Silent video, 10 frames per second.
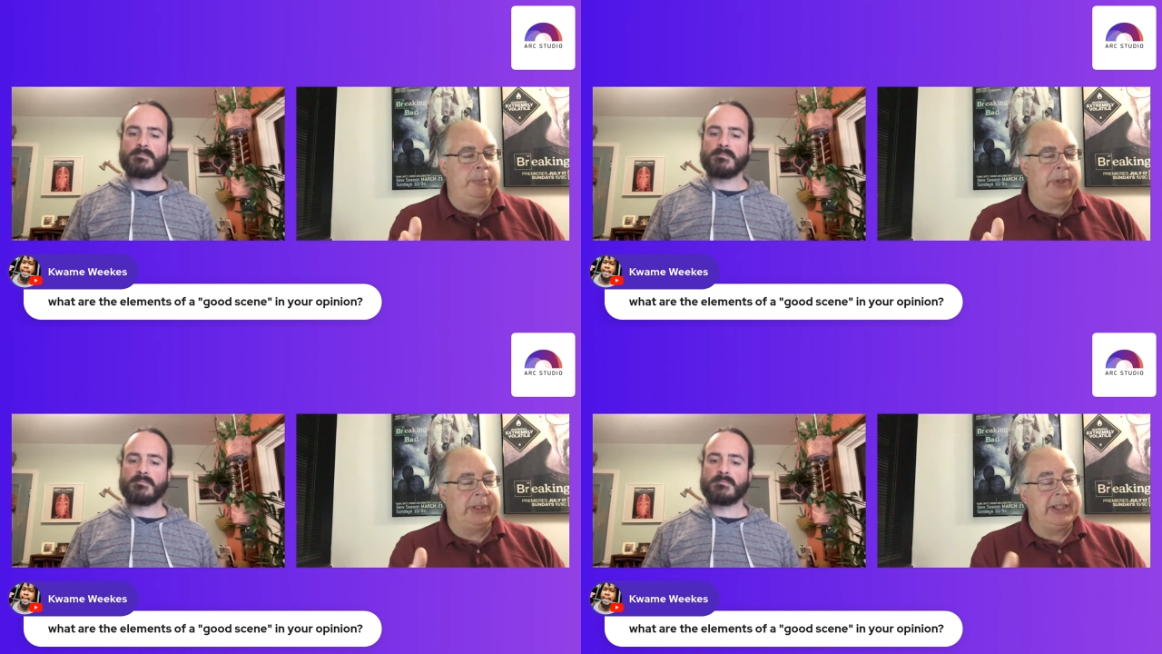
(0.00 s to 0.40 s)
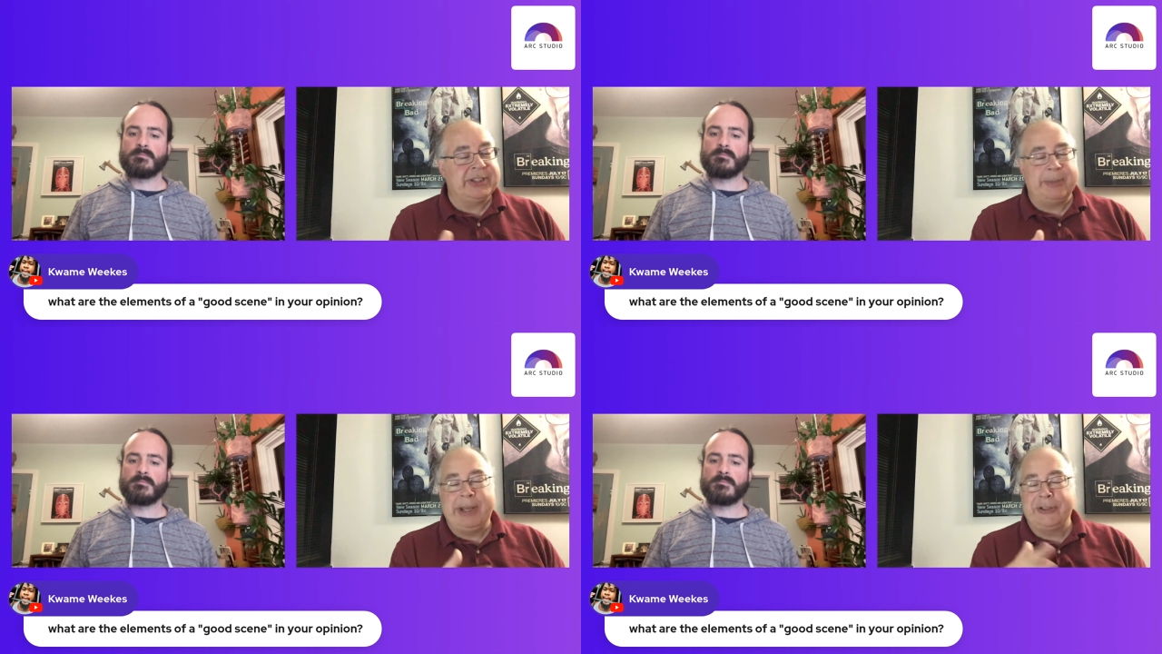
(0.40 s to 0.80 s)
Speaker 1: but can
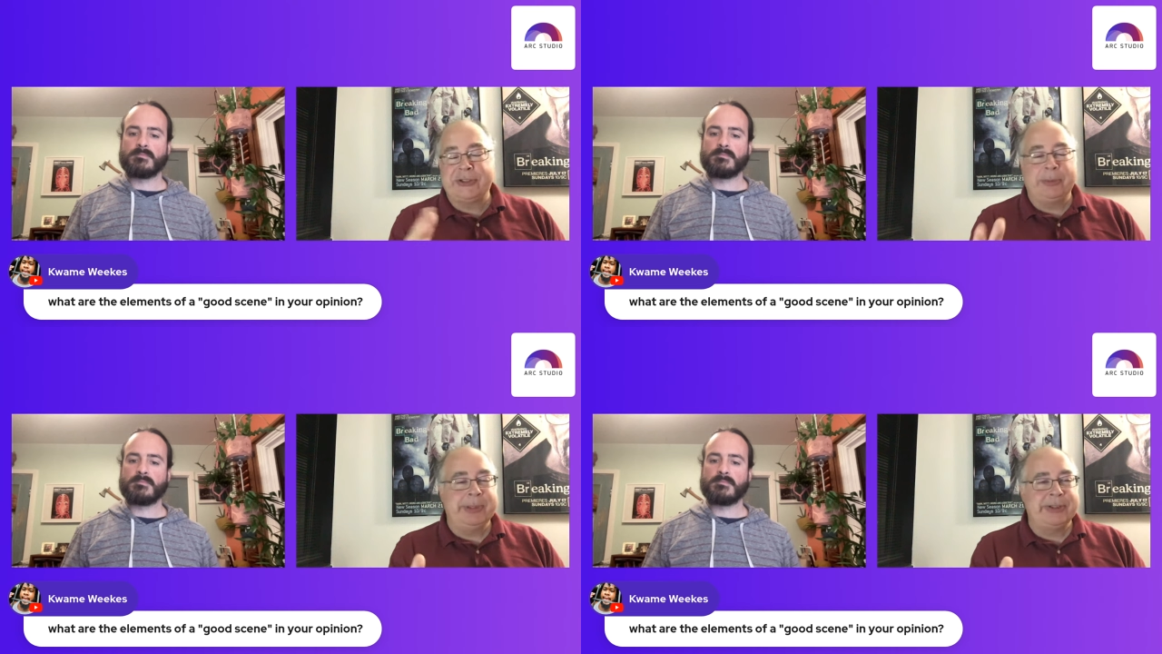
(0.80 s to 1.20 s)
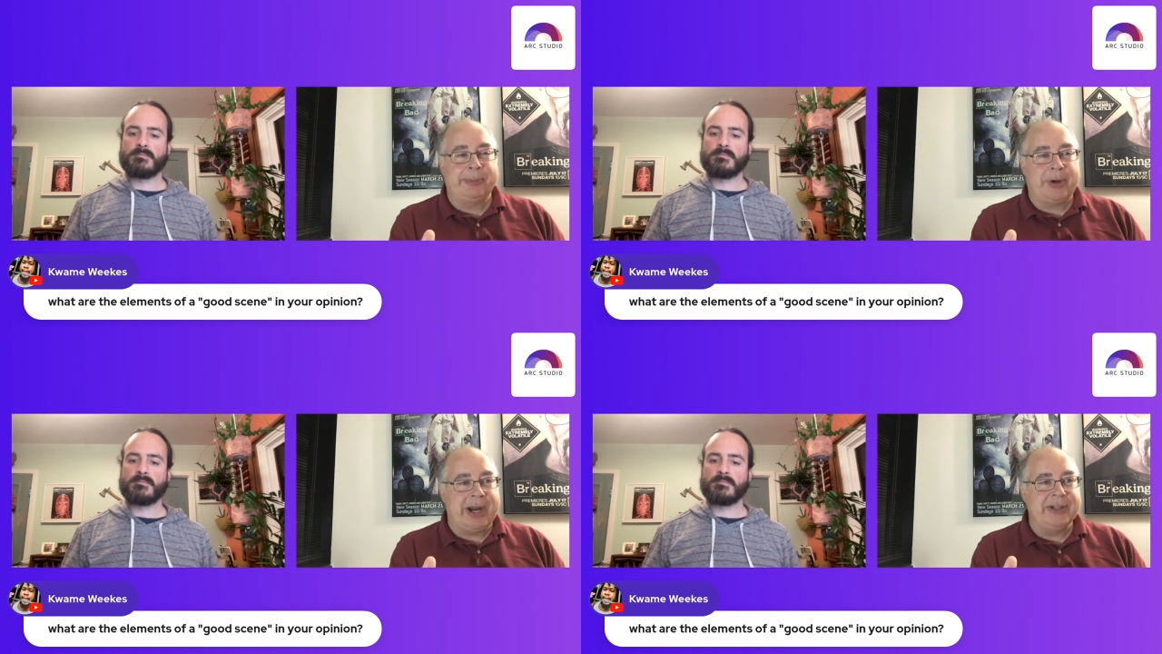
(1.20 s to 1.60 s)
somehow still be
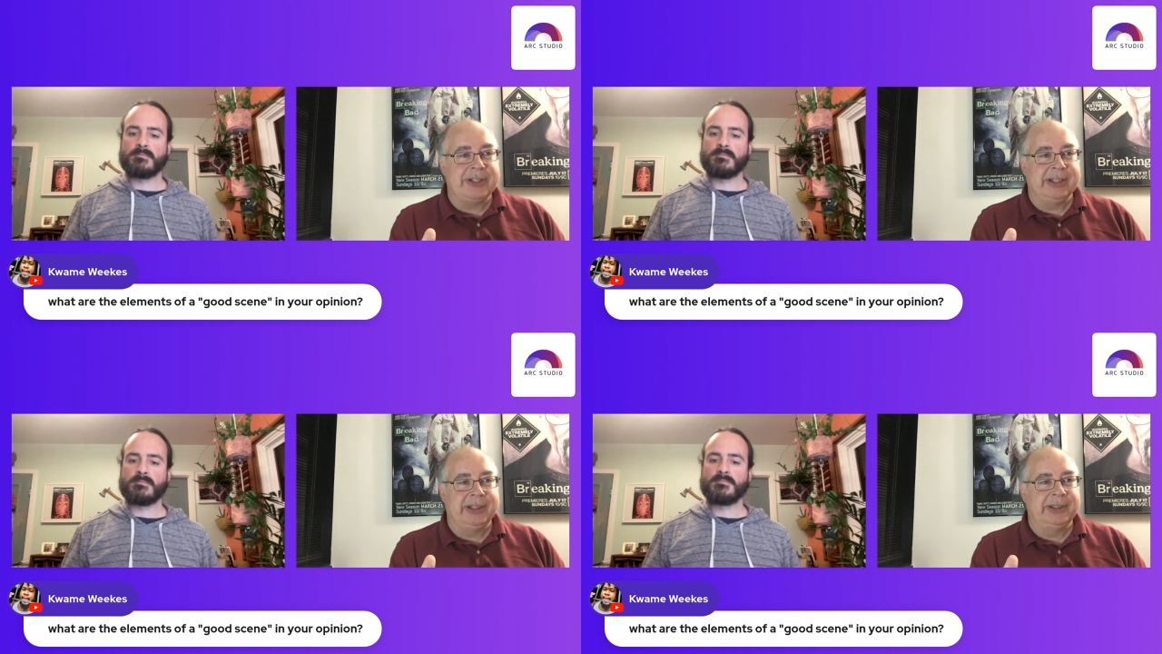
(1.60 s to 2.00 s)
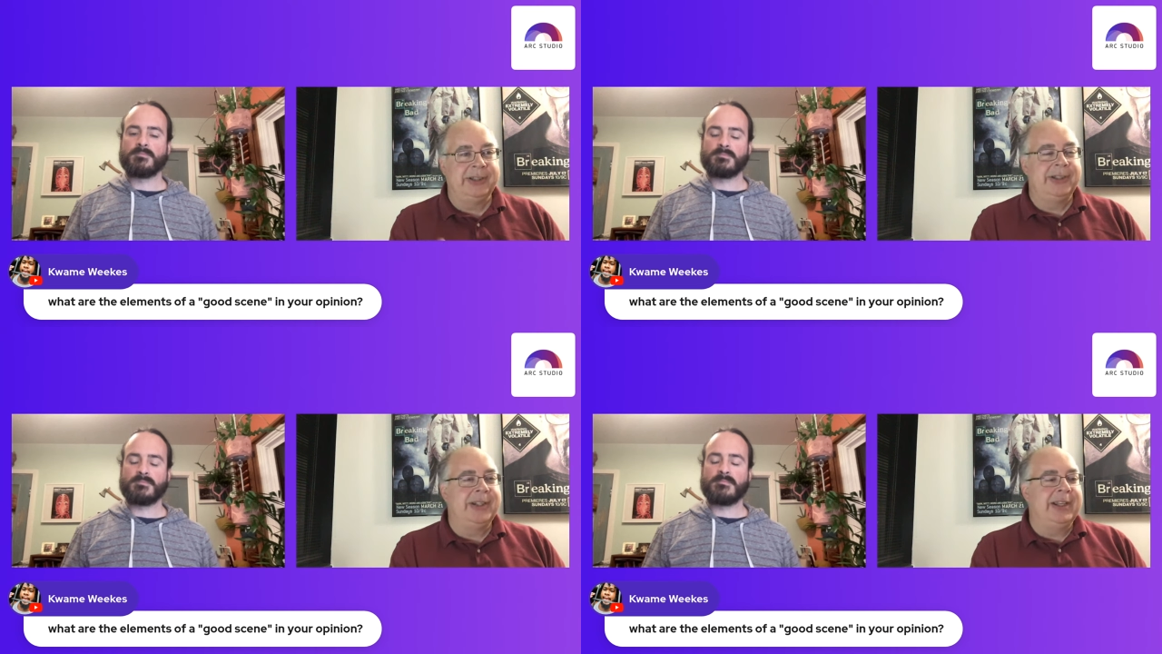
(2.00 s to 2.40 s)
surprising.